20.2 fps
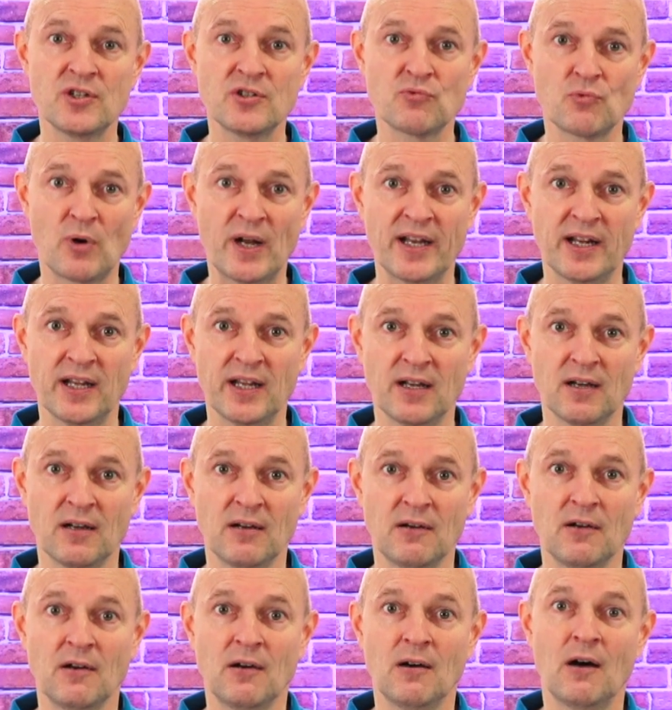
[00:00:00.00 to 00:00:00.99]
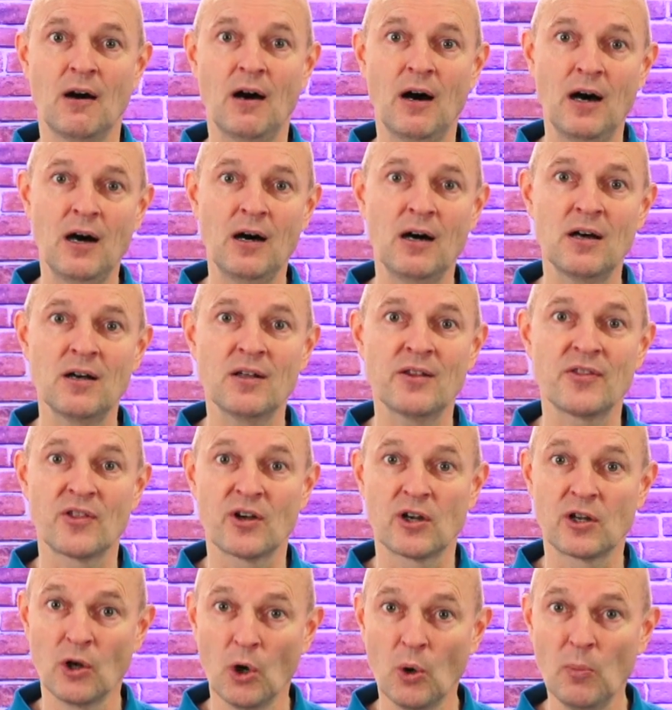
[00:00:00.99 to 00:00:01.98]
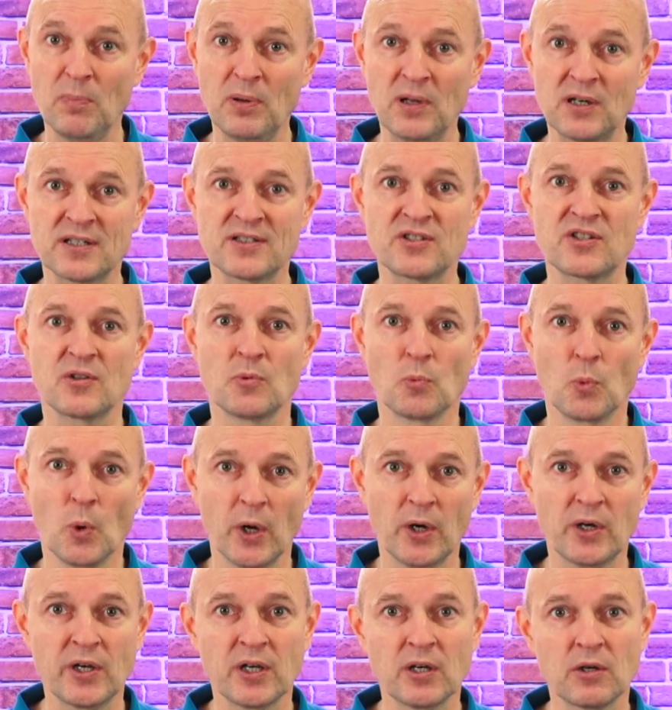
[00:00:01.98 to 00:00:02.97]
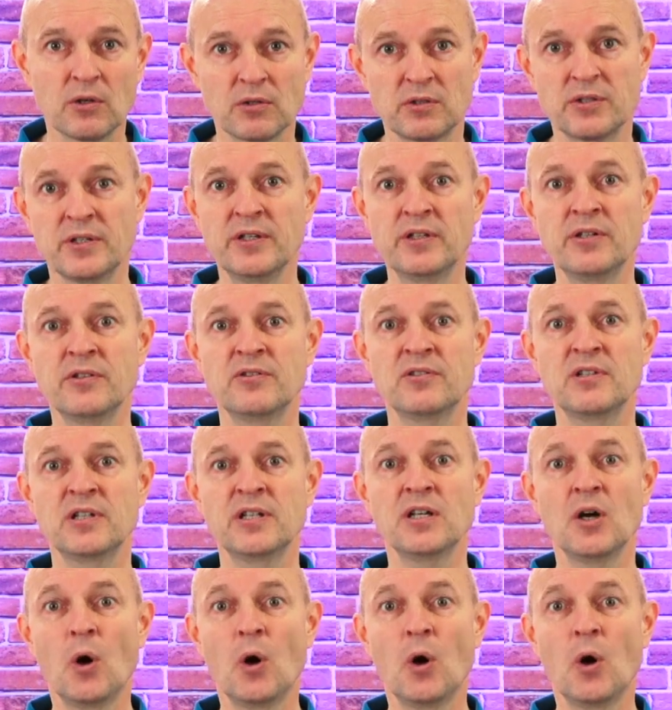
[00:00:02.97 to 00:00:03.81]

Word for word: is running. Are the glow plugs working continuously